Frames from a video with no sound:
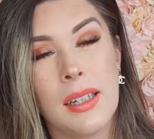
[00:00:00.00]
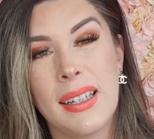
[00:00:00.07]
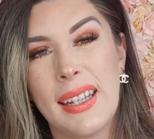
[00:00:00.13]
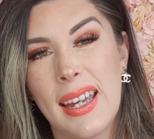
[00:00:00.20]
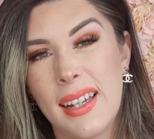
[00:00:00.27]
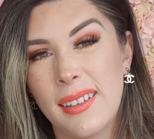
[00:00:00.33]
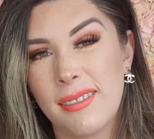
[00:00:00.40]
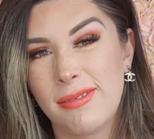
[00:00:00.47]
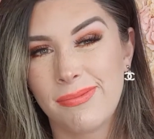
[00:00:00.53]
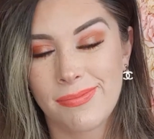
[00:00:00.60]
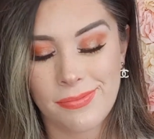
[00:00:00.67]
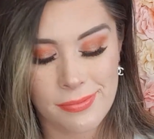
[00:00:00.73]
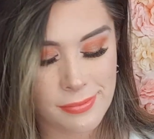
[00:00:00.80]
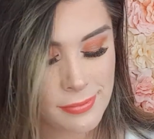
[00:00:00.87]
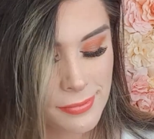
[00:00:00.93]
Yeah,
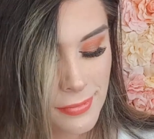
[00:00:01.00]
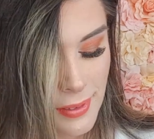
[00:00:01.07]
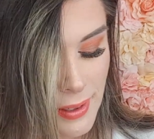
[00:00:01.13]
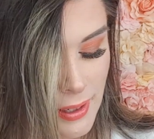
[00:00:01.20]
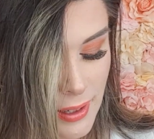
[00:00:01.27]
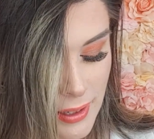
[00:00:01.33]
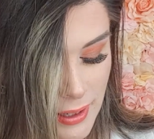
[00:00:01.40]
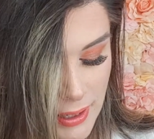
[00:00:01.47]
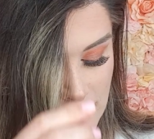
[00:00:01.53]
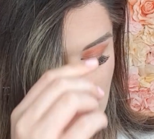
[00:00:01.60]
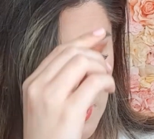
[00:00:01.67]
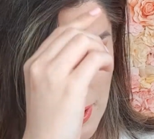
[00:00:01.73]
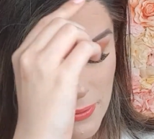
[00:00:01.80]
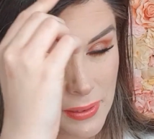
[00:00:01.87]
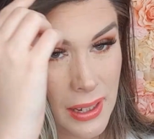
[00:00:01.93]
I
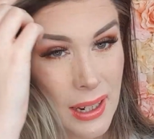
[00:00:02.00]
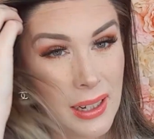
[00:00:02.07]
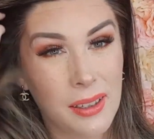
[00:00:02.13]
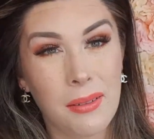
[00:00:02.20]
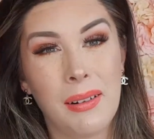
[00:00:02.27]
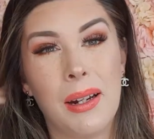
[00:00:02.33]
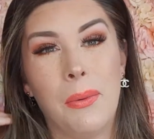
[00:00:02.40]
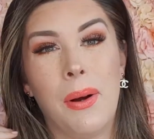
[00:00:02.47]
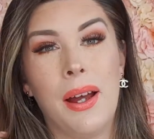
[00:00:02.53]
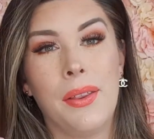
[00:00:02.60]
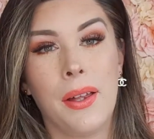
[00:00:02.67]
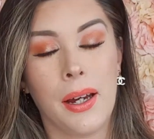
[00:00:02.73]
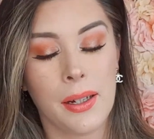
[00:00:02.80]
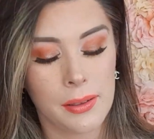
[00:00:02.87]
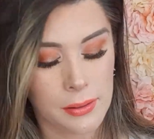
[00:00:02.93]
still have that. I don't really wear
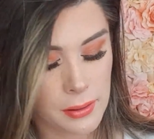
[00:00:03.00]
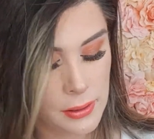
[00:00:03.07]
that,